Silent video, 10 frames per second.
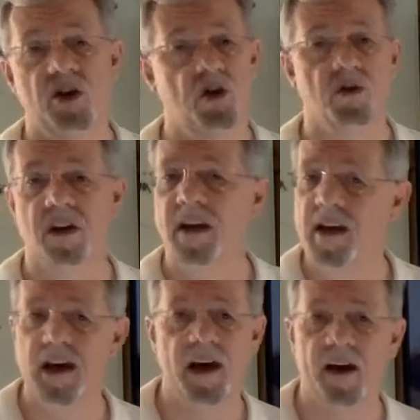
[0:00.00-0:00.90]
issues that
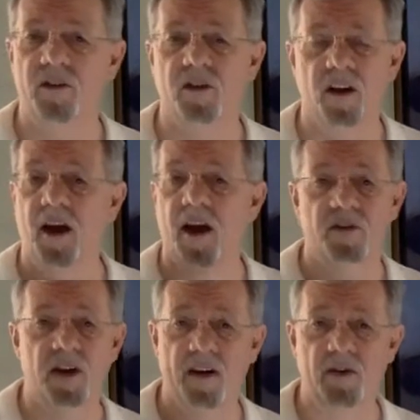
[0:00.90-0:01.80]
he has, a lot
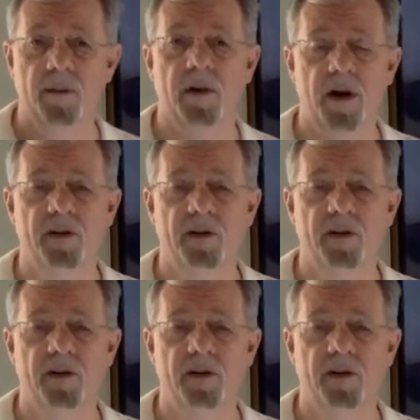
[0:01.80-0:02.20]
of it having,